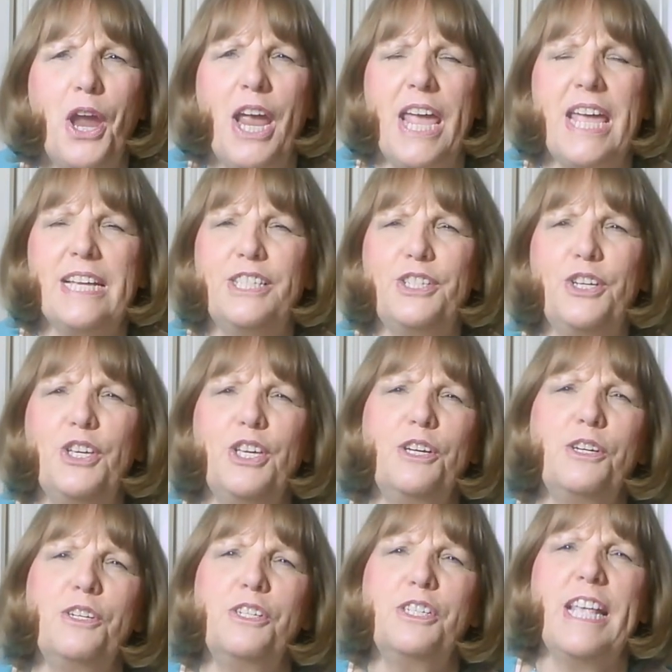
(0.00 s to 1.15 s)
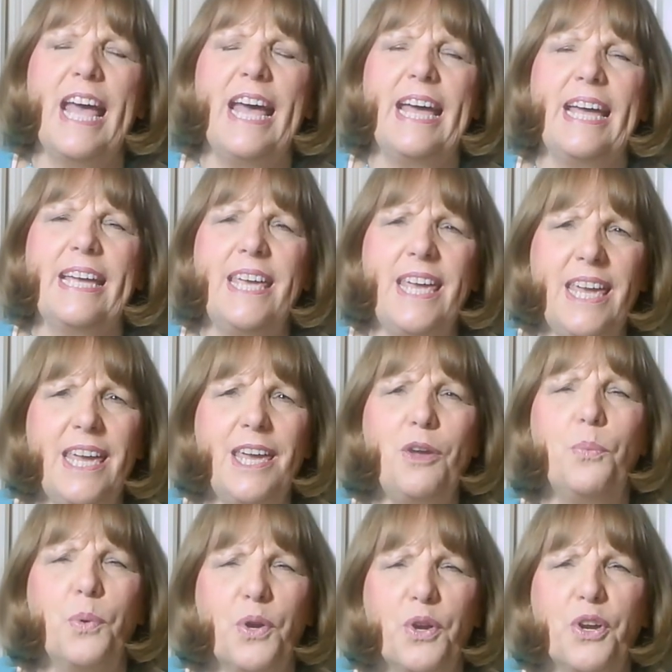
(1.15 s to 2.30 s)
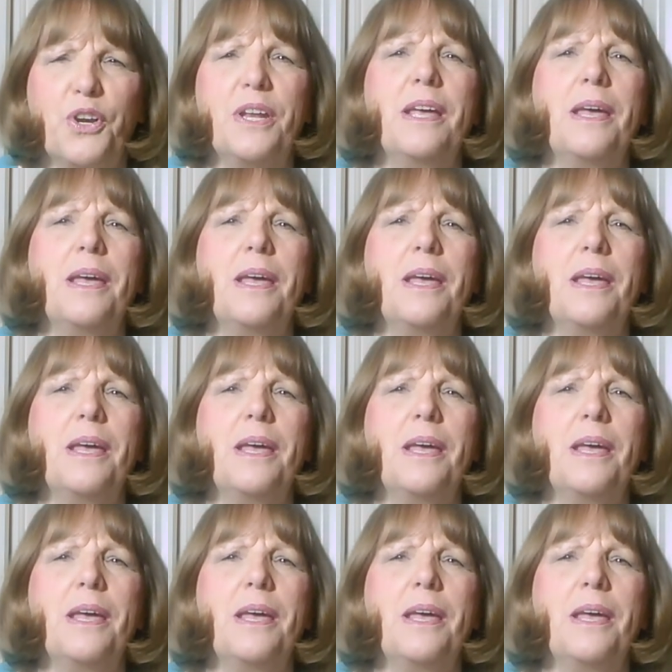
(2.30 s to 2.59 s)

is to use a keyword